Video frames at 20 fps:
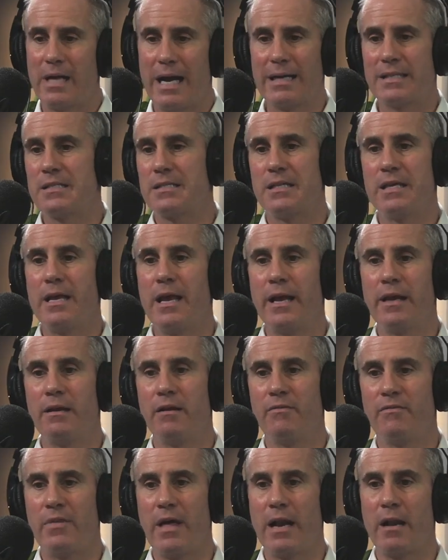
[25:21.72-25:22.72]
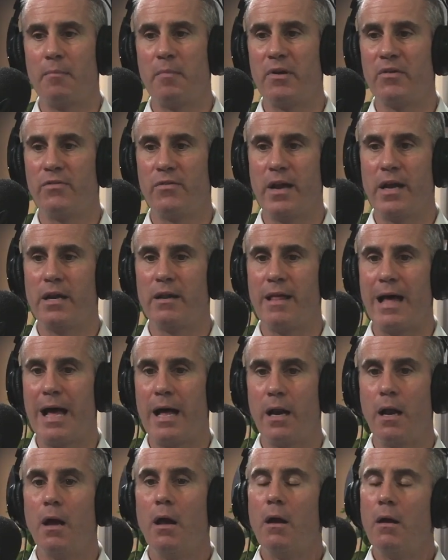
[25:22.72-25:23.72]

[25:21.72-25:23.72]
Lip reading: That's the end of that. I'm going to say to that.